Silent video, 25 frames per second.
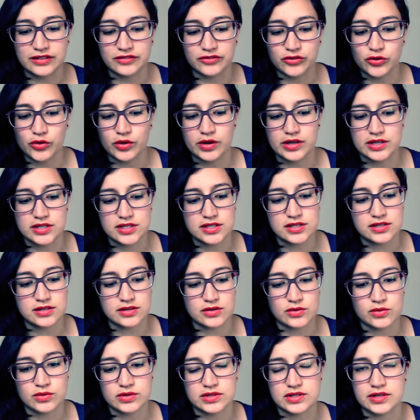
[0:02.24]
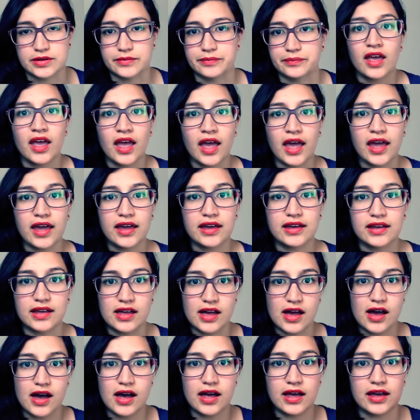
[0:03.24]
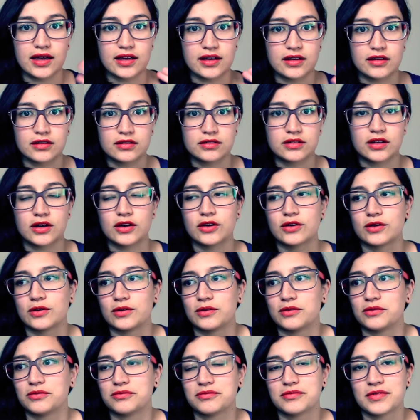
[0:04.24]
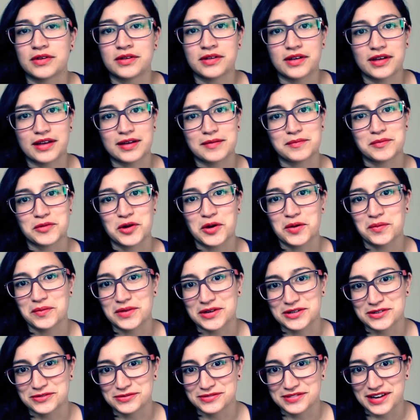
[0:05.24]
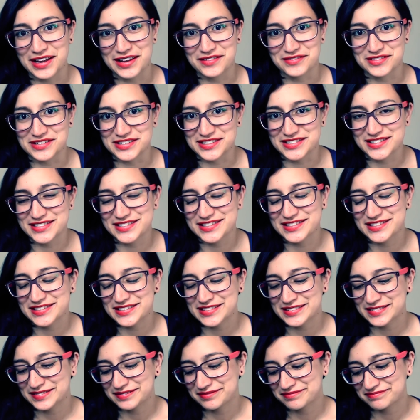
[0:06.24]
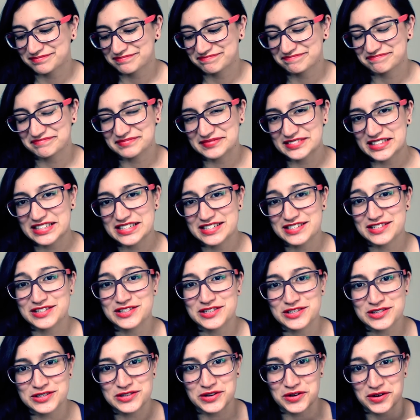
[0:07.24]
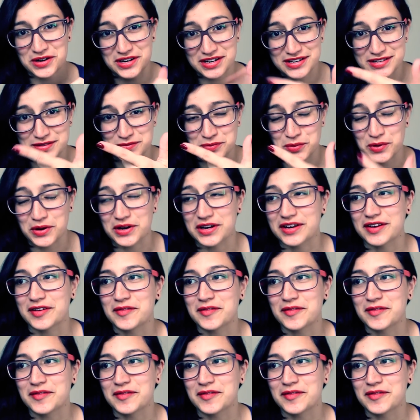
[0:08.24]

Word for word: Voice. Awesome. Hey, hi, hello. I'm not Mitchell Davis. Sorry to disappoint you.